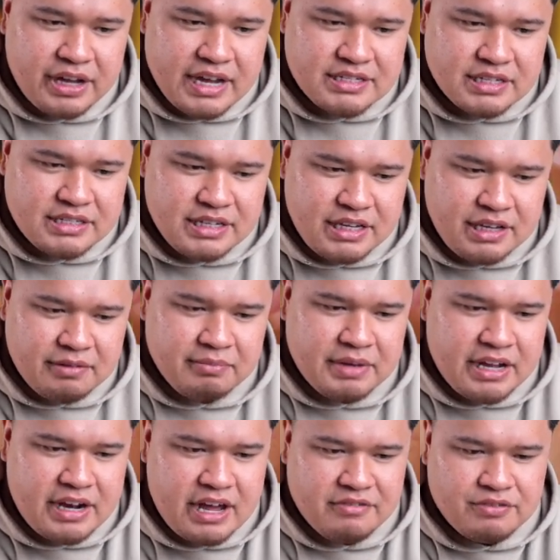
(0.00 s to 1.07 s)
as a team
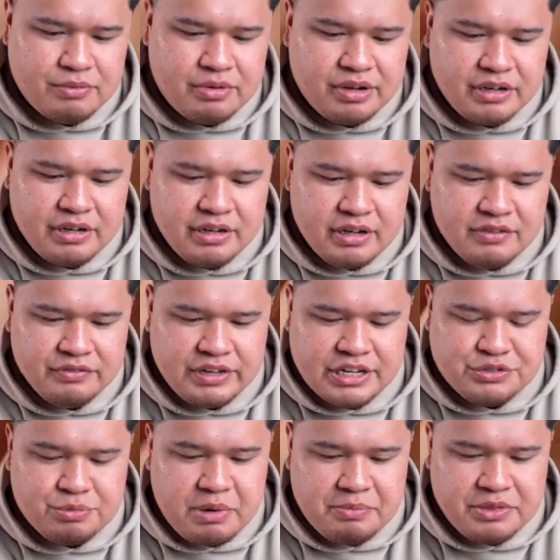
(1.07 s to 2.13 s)
in F1. You guys
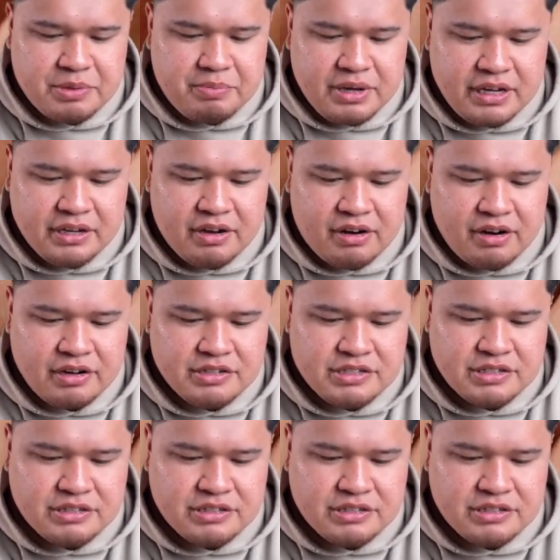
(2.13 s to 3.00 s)
remember the pink cards.